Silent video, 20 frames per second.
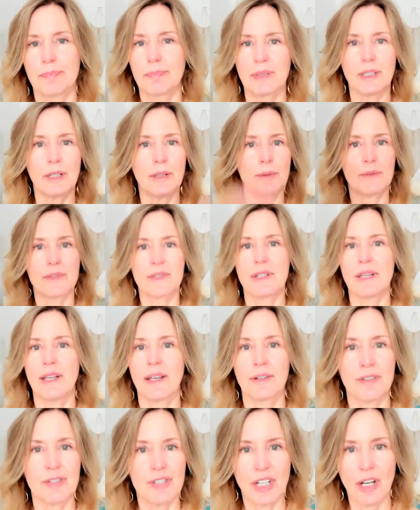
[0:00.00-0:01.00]
blows the
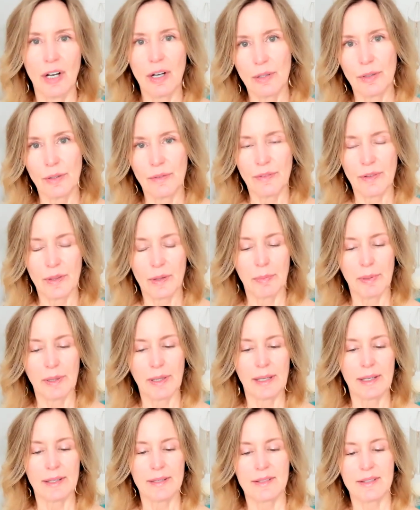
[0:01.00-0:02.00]
energy all over the
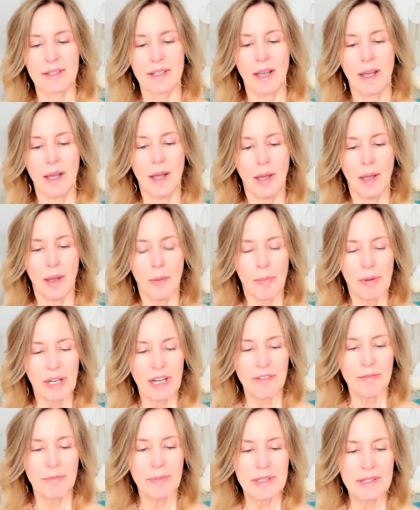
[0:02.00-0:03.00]
place. But
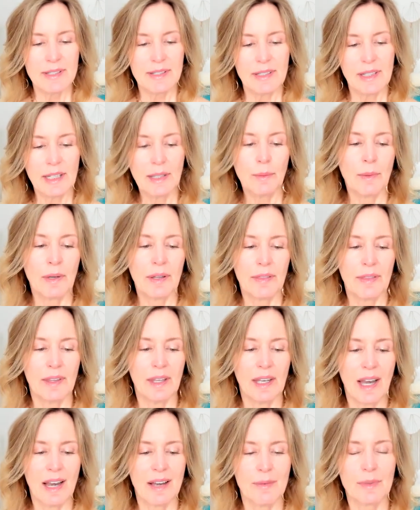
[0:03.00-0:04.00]
I've been sitting with
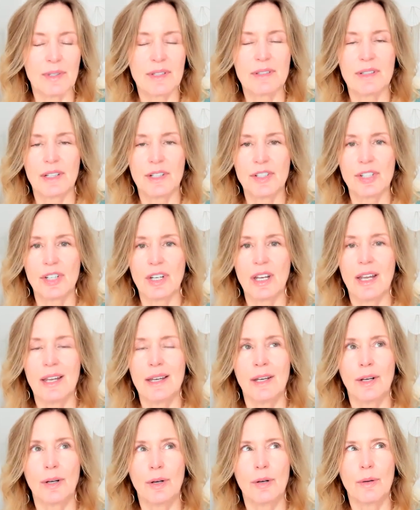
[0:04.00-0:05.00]
it, and it was such a,
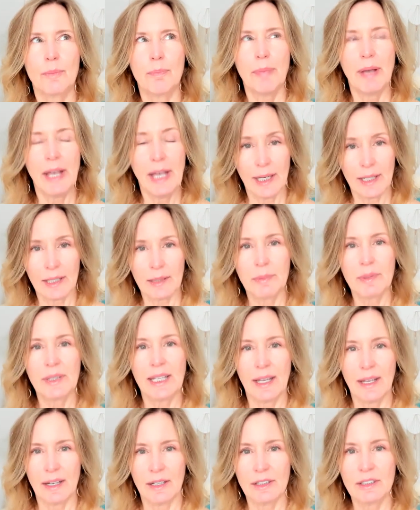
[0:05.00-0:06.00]
an
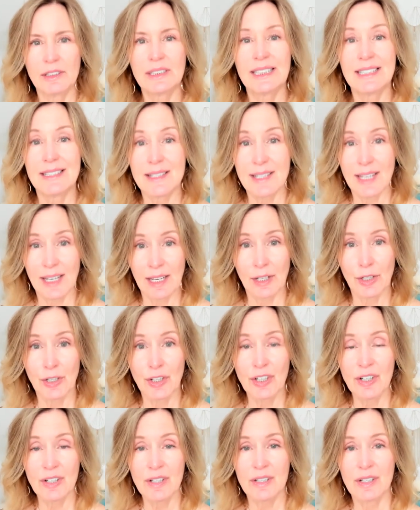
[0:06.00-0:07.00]
impeccably held
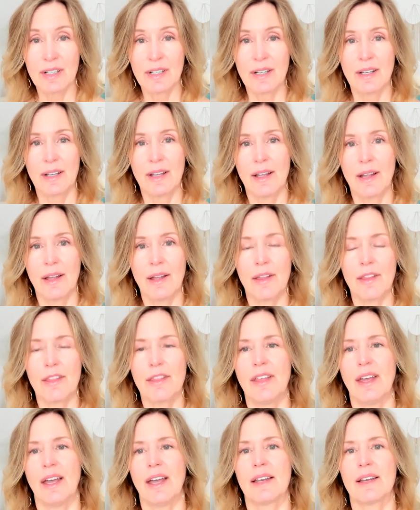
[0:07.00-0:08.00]
container
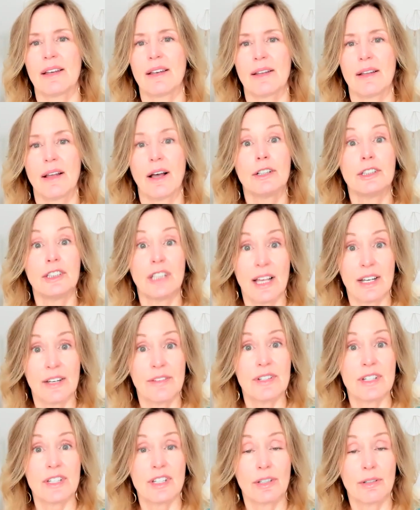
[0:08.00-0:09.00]
that a lot
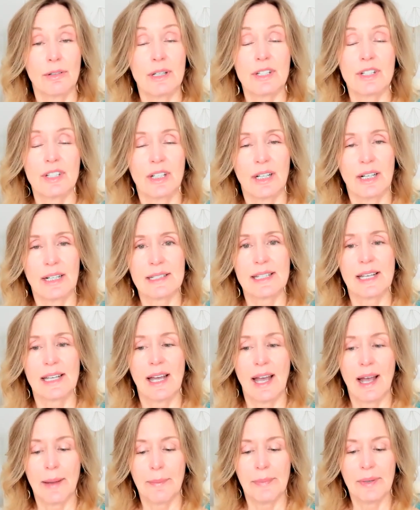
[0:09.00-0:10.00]
of integration got to
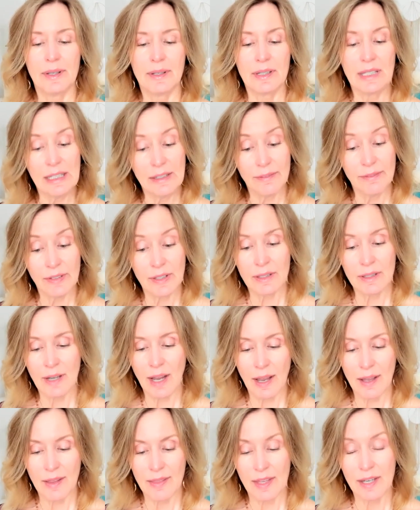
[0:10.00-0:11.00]
happen even
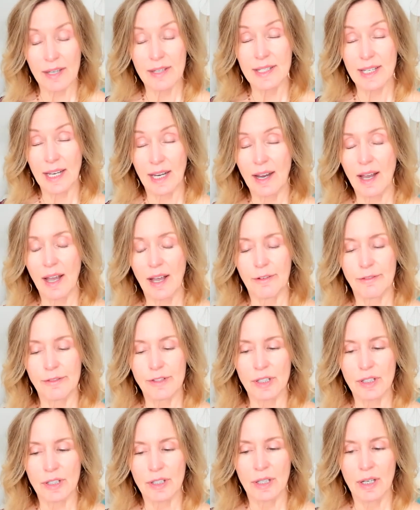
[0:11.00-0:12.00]
the day
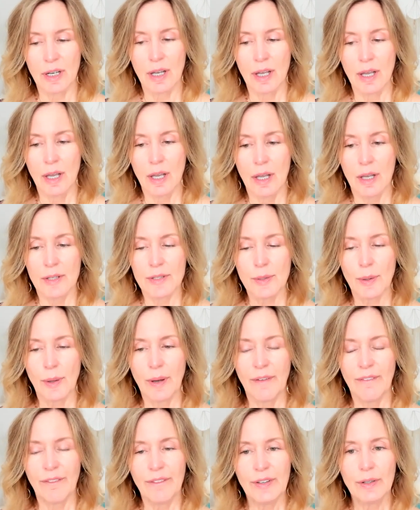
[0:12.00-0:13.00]
after. So
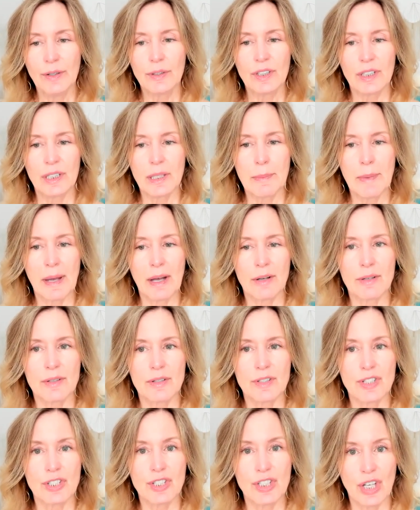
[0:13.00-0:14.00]
I feel good about
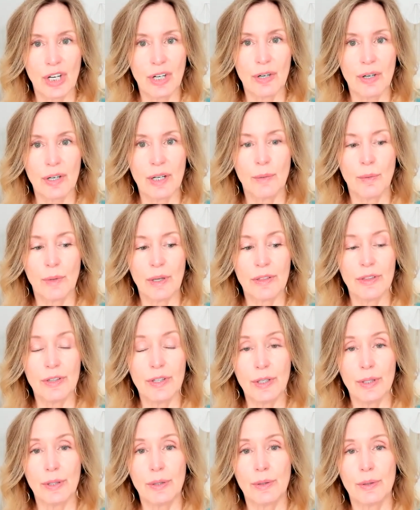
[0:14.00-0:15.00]
sharing with
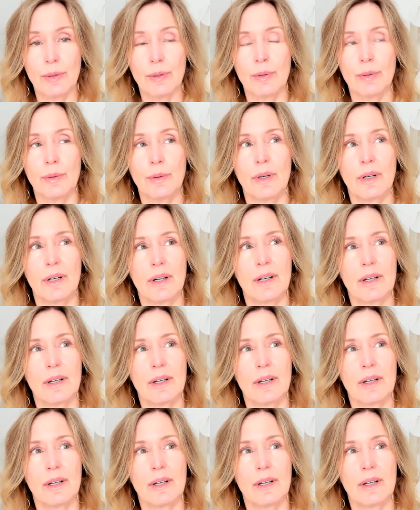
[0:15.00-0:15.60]
you